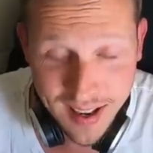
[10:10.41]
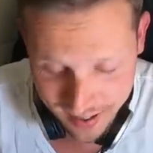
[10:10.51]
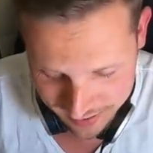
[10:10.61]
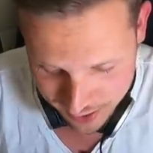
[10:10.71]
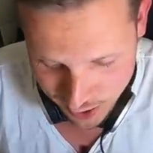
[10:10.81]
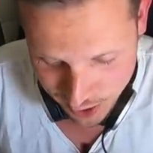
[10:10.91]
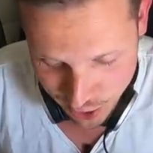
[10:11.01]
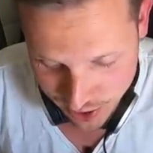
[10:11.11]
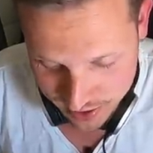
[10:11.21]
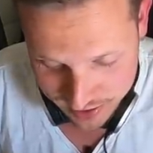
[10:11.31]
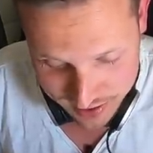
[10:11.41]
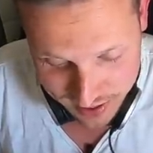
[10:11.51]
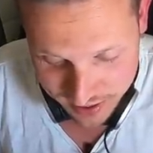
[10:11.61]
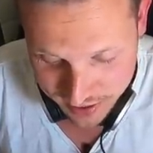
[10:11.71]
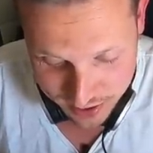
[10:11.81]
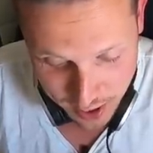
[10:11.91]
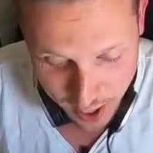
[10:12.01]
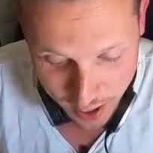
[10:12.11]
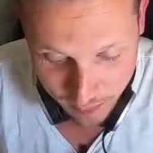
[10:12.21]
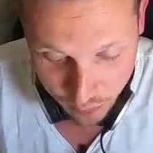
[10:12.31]
else of the cheese is
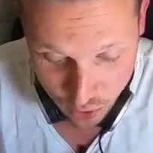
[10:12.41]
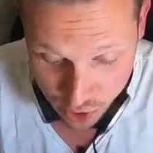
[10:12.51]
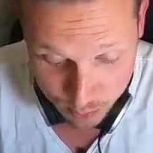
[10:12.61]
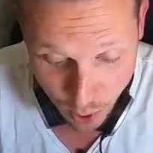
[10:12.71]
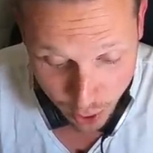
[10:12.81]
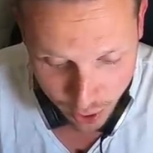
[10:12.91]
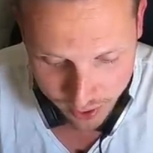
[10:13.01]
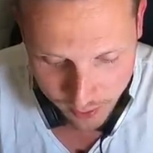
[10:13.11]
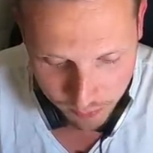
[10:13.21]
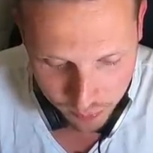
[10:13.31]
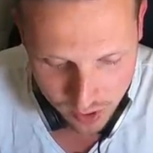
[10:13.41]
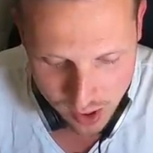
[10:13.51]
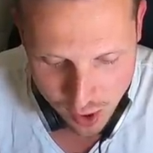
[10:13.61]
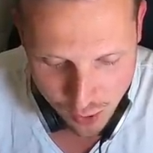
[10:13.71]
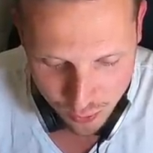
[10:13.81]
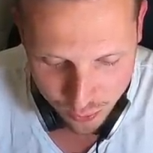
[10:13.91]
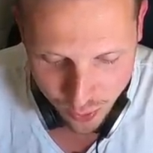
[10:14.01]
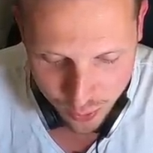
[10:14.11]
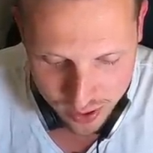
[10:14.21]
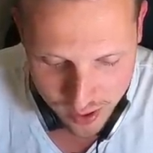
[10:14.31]
just spot on.
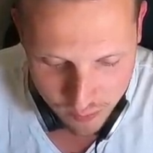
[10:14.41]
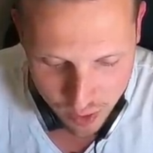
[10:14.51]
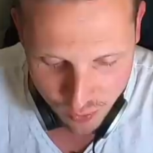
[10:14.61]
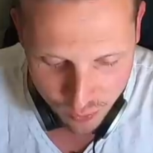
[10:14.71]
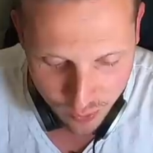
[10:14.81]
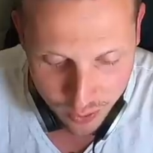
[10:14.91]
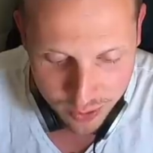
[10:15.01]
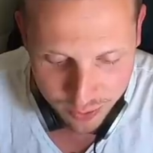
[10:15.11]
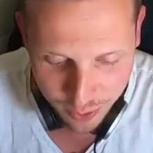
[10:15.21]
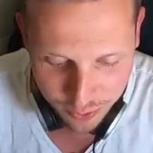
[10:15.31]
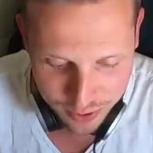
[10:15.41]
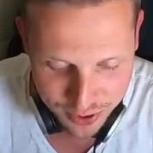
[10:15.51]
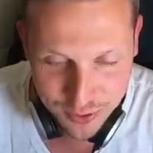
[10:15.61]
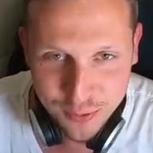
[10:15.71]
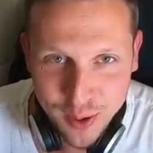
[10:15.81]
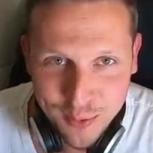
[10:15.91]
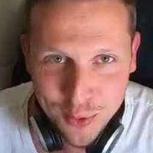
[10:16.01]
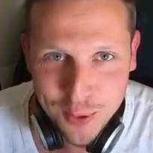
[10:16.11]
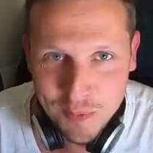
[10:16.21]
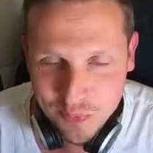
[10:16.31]
Very, very, very rich in
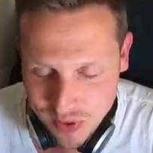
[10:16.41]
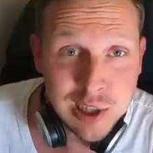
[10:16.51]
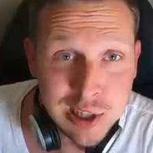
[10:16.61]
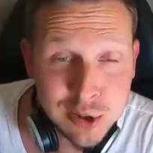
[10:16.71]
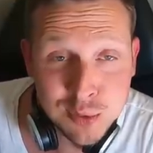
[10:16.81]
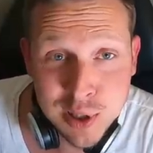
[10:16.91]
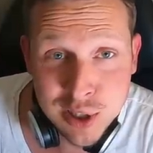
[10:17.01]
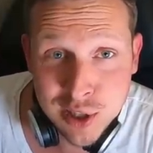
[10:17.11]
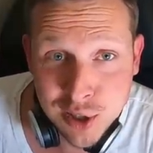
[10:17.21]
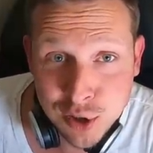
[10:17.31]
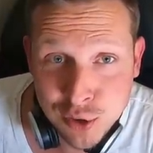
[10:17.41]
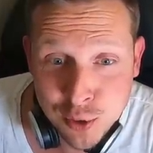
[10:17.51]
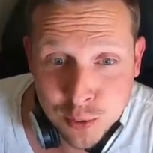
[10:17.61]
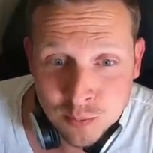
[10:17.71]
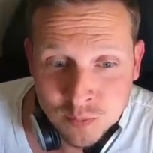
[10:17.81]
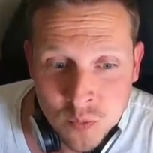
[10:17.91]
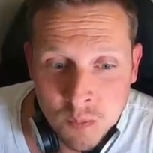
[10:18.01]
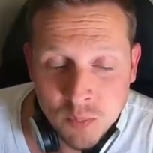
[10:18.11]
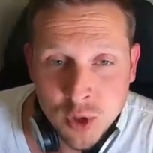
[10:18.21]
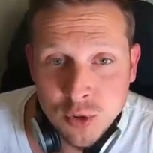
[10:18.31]
flavor. And I also really like the crew.
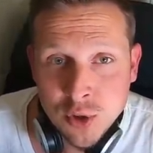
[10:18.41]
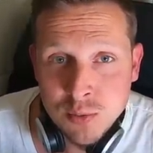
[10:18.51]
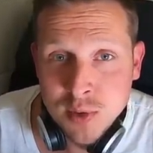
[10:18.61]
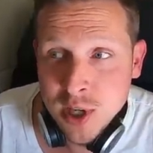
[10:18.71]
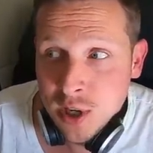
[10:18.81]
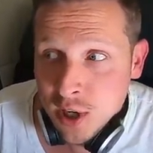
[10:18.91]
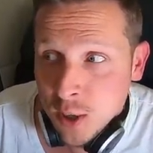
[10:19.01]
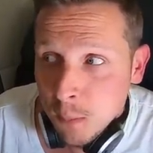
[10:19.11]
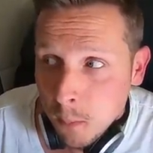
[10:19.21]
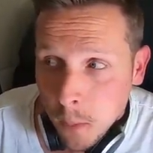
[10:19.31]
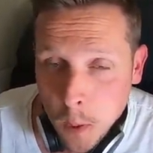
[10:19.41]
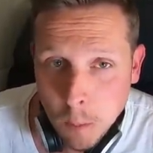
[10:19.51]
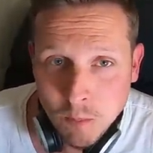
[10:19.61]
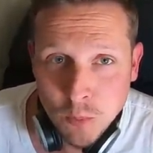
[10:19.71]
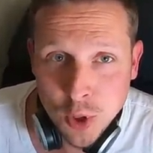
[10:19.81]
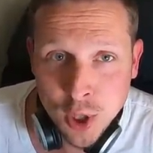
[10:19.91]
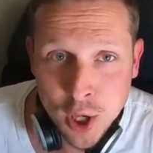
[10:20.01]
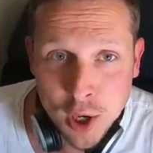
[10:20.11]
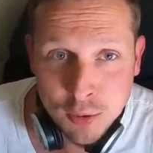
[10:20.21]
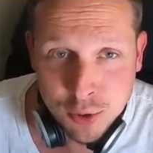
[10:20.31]
The crew is really looking
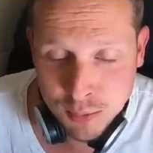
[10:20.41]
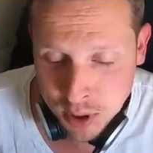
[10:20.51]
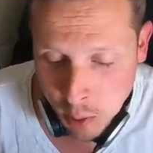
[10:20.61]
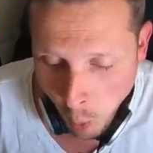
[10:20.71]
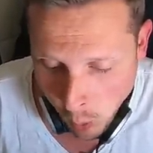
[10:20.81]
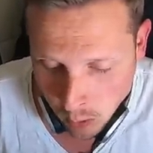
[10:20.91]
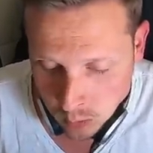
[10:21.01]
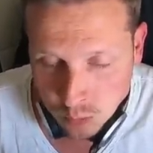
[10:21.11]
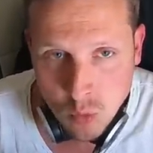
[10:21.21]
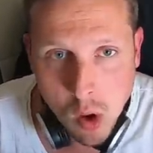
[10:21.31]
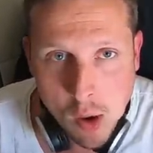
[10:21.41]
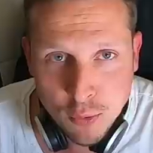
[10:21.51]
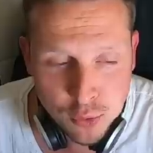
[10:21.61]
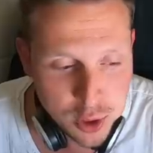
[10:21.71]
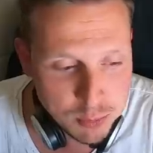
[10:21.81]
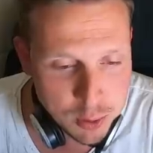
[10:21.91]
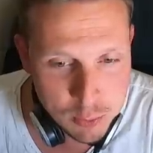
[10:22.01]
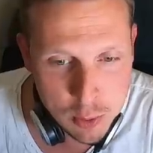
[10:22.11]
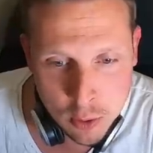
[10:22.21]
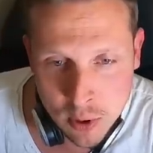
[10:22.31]
after me, offering me
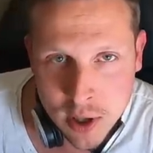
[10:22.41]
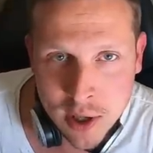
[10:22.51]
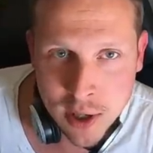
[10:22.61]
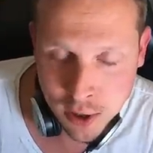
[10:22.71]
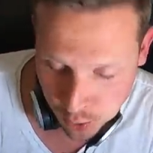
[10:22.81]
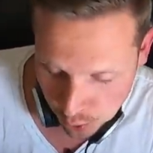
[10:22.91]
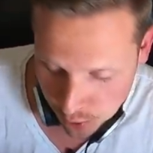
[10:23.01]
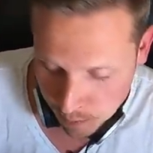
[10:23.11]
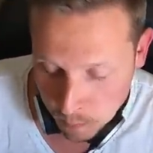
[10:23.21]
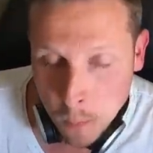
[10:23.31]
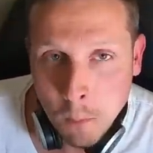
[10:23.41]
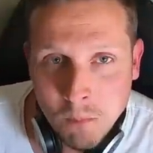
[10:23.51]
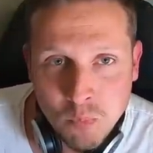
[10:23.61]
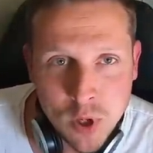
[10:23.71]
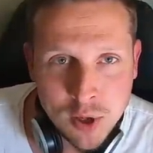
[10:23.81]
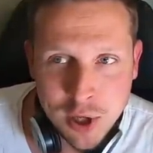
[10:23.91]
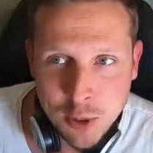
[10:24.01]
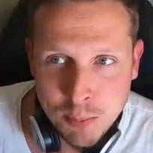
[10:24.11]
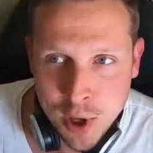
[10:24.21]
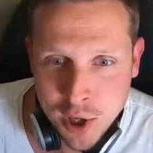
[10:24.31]
more wine or
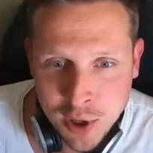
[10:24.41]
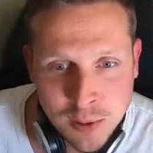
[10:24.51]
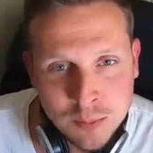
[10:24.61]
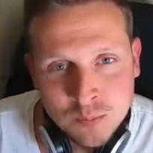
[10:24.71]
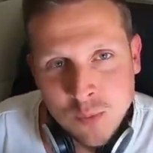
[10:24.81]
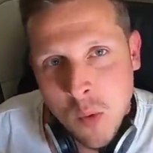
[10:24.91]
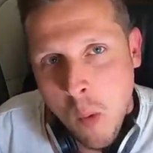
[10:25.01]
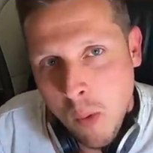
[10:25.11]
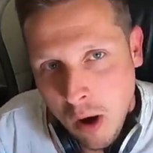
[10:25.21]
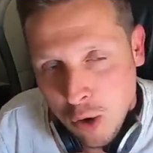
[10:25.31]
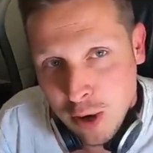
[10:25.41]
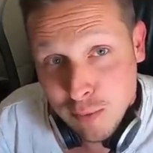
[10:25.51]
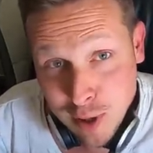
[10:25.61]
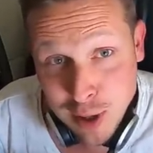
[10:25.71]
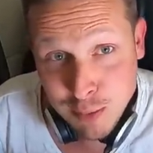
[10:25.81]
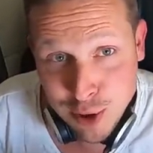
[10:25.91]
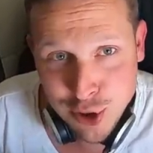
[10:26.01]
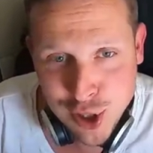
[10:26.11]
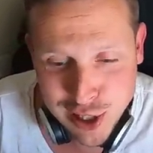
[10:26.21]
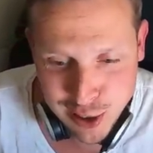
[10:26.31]
another bun, which I really
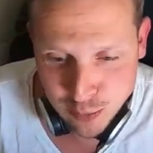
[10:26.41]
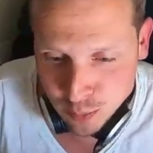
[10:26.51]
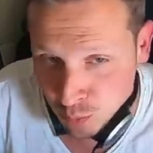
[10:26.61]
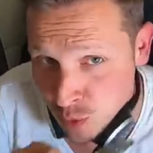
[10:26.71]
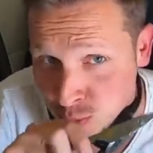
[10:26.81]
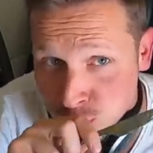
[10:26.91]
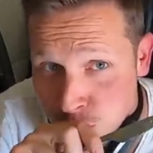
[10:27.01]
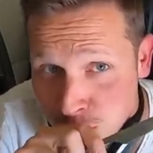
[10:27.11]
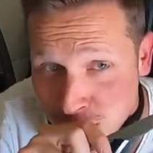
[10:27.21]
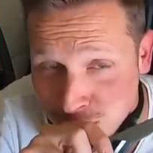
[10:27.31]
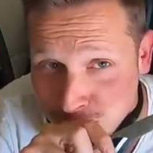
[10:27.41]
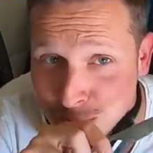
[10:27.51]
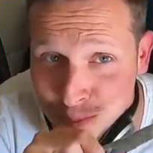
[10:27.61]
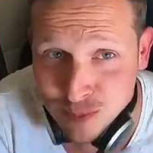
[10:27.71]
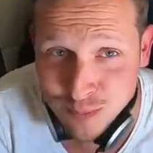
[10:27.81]
appreciate. I'm sorry for